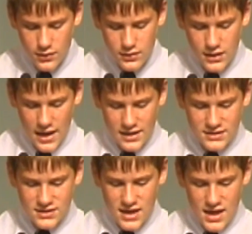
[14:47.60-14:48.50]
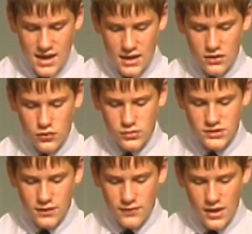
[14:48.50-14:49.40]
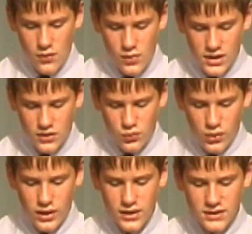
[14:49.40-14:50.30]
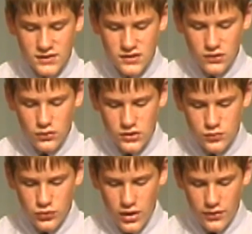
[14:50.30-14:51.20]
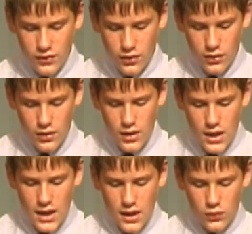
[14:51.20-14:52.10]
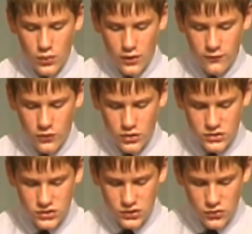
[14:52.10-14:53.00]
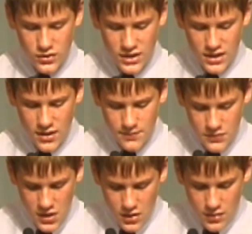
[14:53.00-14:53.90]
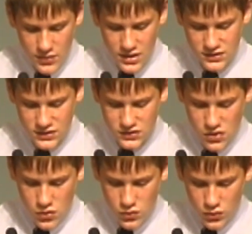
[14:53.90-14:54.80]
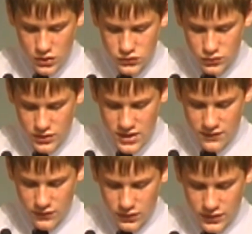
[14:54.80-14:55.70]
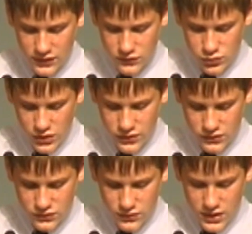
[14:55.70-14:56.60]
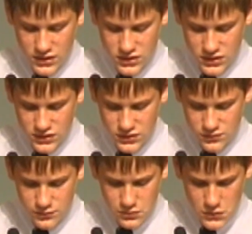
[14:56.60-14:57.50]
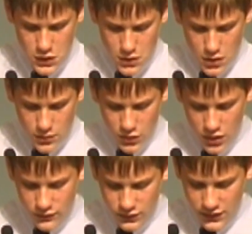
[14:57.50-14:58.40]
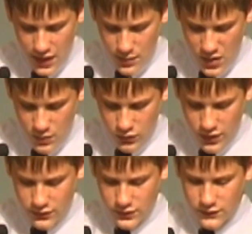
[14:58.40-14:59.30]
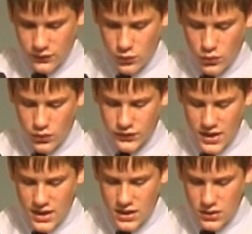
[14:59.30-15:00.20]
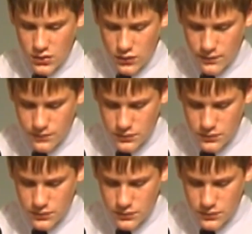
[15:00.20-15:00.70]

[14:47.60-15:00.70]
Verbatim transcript: Not as Cain, who was of that wicked one, and slew his brother. And wherefore slew he him? Because his own works were evil, and his brother's righteous. Marvel not, my brethren, if the world hate you.